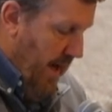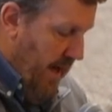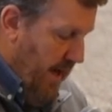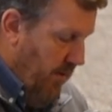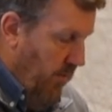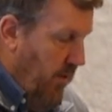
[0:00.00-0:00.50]

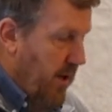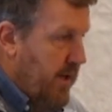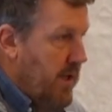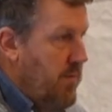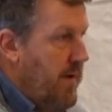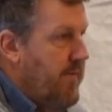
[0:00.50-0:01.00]
and
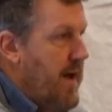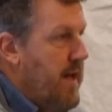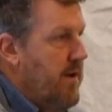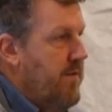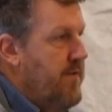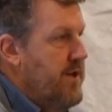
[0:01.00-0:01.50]
luckily, we've
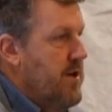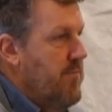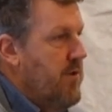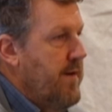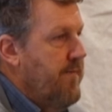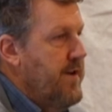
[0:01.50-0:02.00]
got a Division of
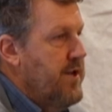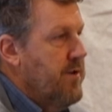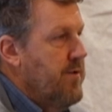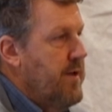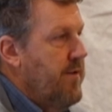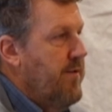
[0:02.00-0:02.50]
Marine
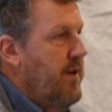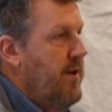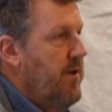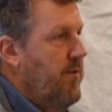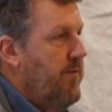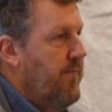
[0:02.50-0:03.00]
Fisheries
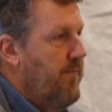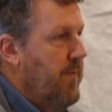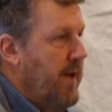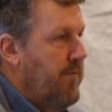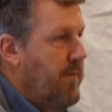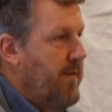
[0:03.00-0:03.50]

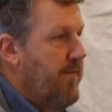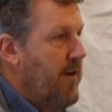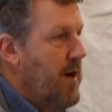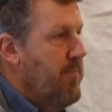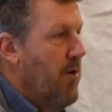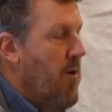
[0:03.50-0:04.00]
that's been
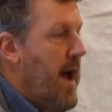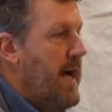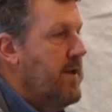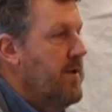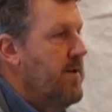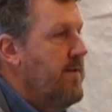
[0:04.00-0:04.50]
very
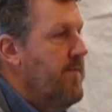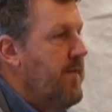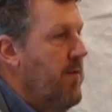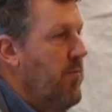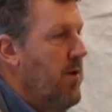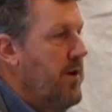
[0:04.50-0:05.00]
proactive
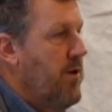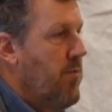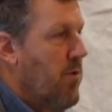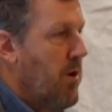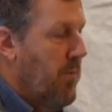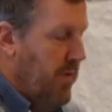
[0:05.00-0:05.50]
and willing to
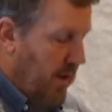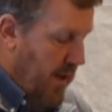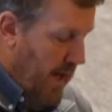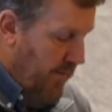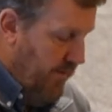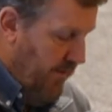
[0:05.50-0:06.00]
work with a
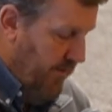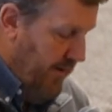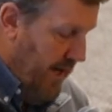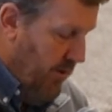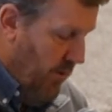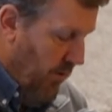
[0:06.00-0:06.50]
lot of
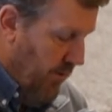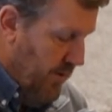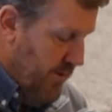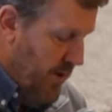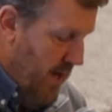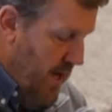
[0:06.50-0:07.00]

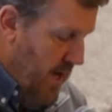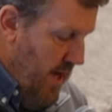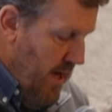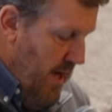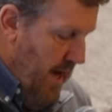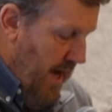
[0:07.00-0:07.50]
stakeholders.
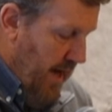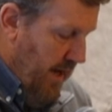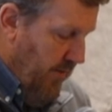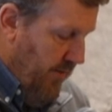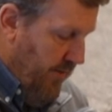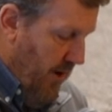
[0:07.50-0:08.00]

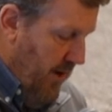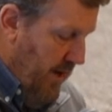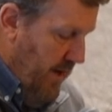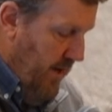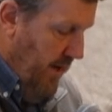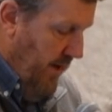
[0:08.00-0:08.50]
And
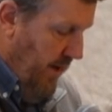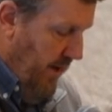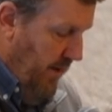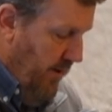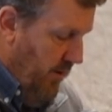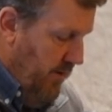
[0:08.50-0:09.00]
starting
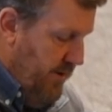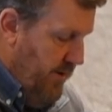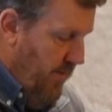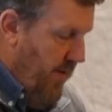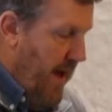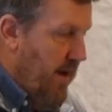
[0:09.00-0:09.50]
in the early
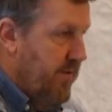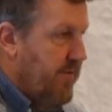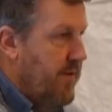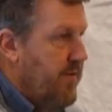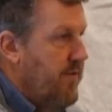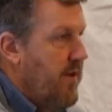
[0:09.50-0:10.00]

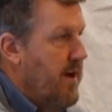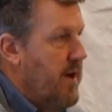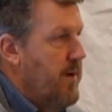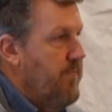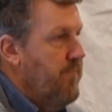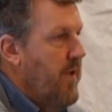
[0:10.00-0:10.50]
2000s,
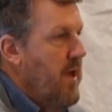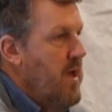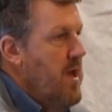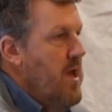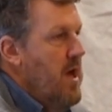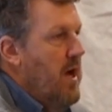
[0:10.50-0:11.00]
um,
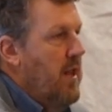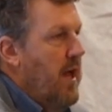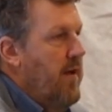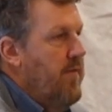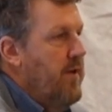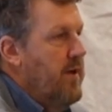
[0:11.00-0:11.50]
a
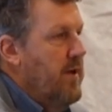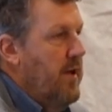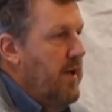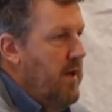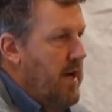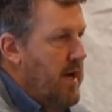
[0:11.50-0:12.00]
lot of
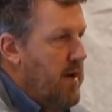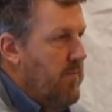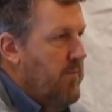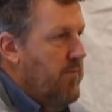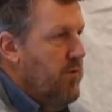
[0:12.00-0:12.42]
the um,